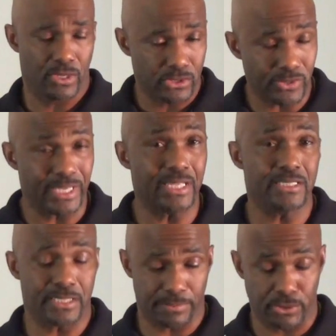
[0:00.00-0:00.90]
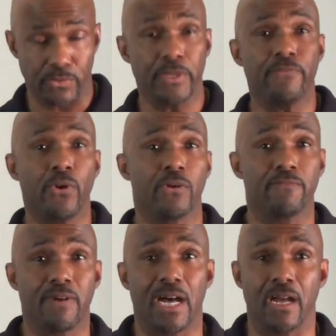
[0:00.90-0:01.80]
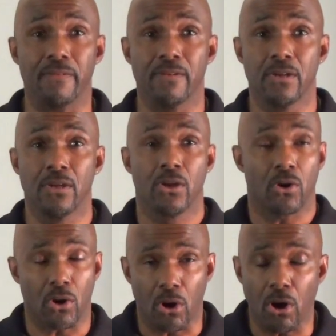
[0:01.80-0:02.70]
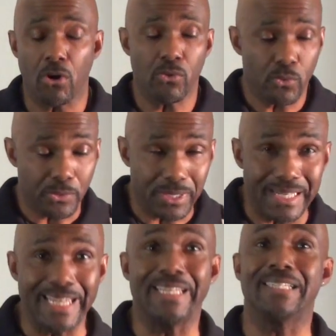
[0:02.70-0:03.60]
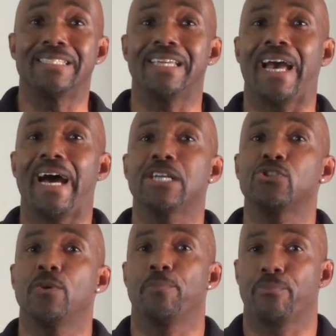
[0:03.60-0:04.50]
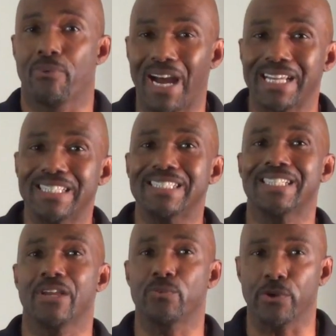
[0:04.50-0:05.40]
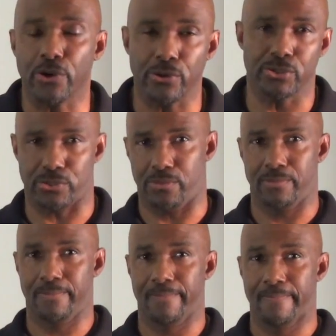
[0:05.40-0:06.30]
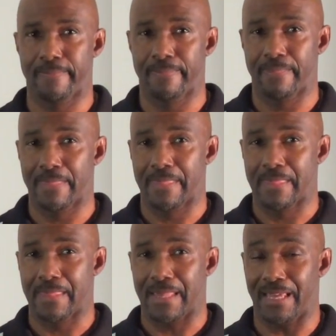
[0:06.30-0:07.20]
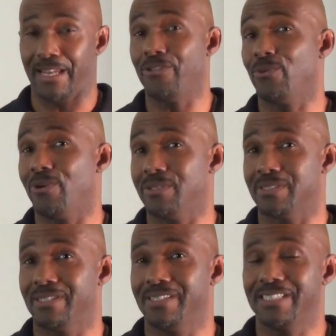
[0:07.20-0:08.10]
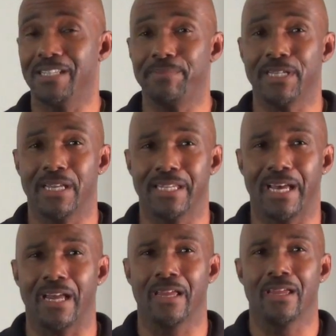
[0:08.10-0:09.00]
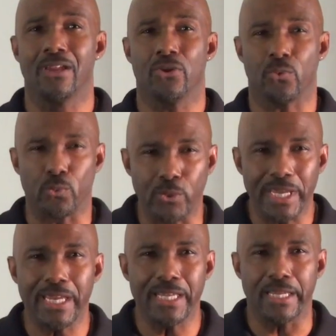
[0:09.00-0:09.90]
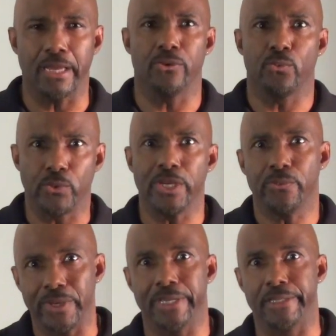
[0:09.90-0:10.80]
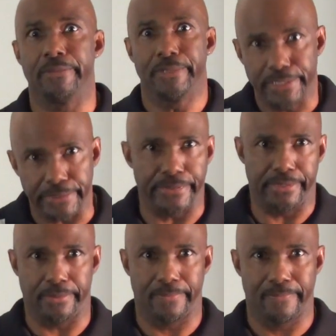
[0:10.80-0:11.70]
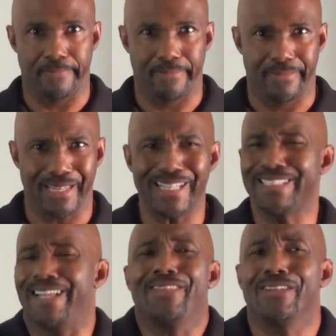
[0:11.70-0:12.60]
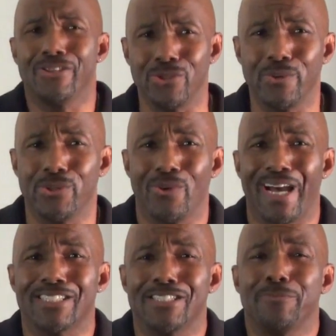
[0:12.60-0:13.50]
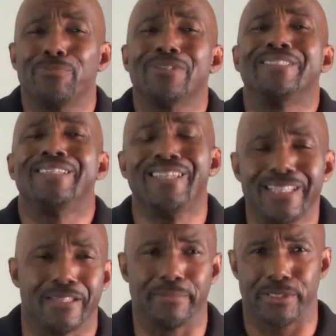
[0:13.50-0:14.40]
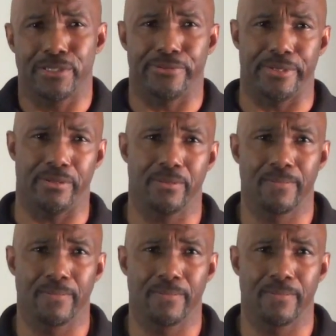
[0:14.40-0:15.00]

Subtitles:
So again, steps 3, 4, and 5 are all related to actual practice and rehearsal. In other words, you simply cannot read and reread the material. That has nothing to do with you actually presenting the material.